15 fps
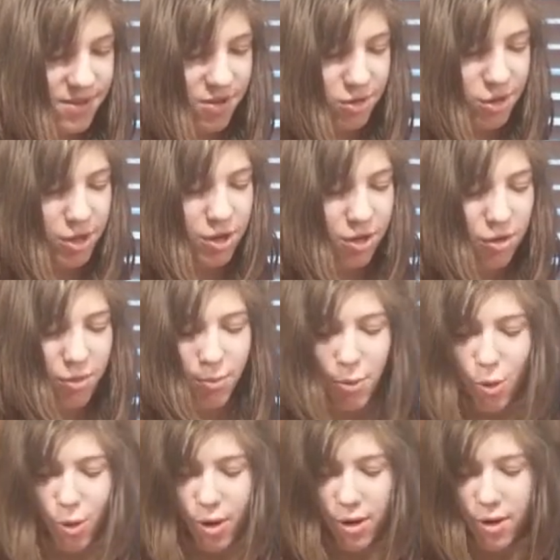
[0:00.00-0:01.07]
are a little
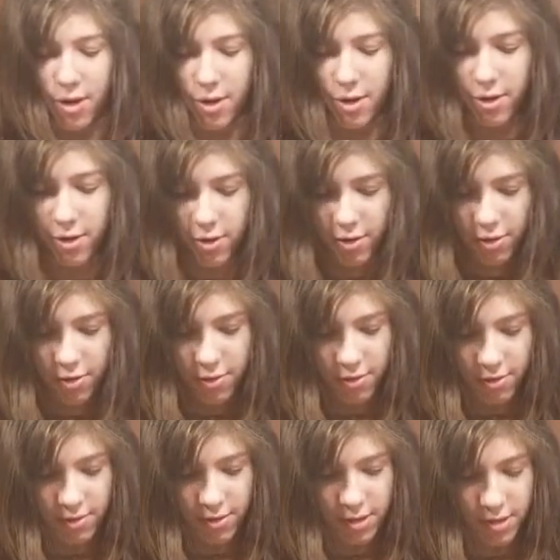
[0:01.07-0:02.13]
more,
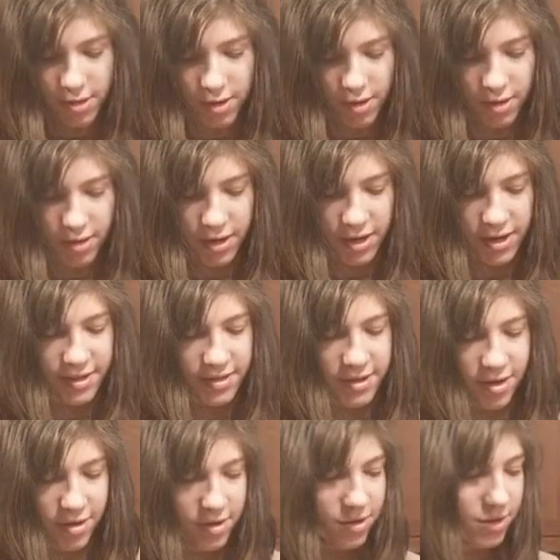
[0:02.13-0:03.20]
are not as
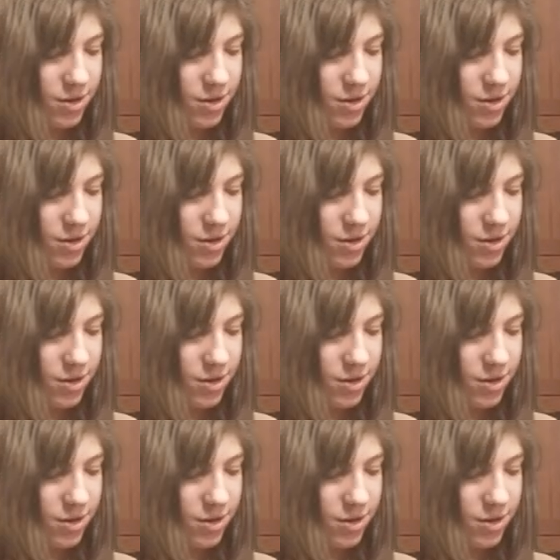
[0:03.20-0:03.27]
circular